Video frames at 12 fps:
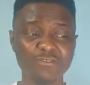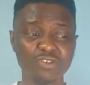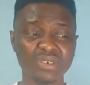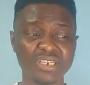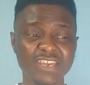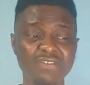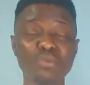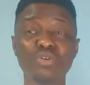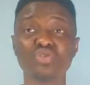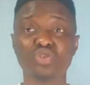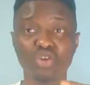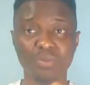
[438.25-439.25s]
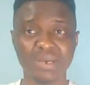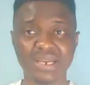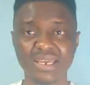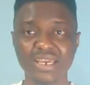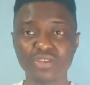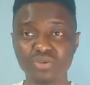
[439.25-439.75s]
if I'm going to come
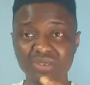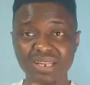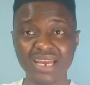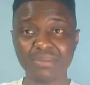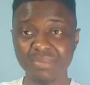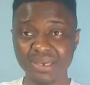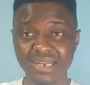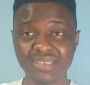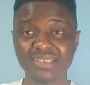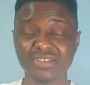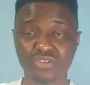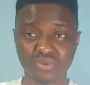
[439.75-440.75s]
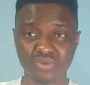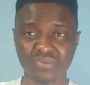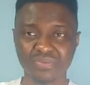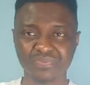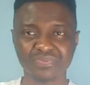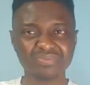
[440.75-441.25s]
back to slag Mikel Arteta
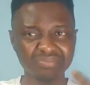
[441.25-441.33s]
soon.